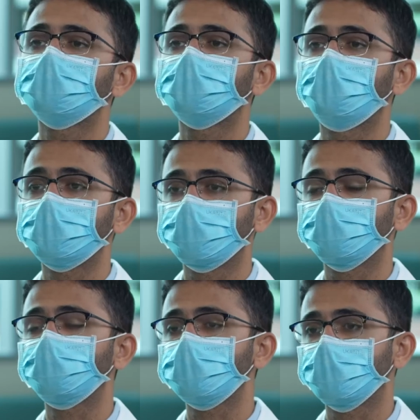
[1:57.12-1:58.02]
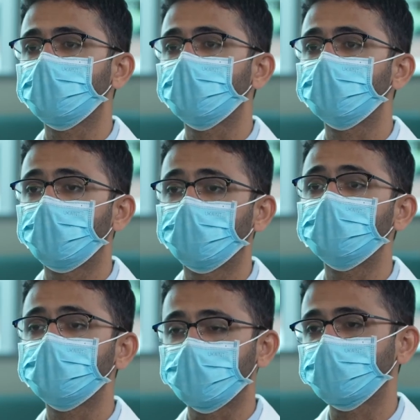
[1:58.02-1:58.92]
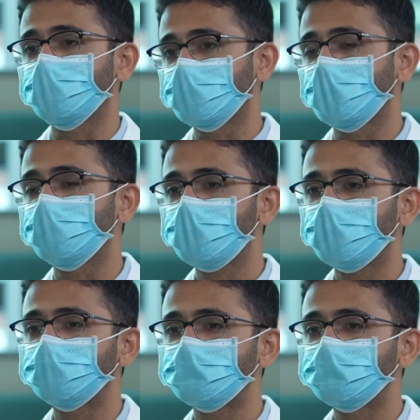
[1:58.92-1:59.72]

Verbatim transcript: the best of patient care during these testing times.